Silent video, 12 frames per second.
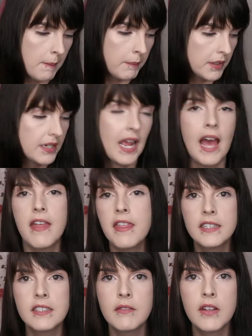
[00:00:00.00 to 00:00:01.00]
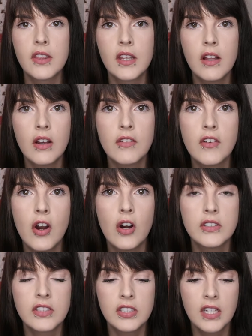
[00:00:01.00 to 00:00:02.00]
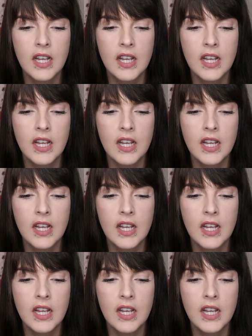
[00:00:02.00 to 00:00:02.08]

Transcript: But yeah, that's everything that I've got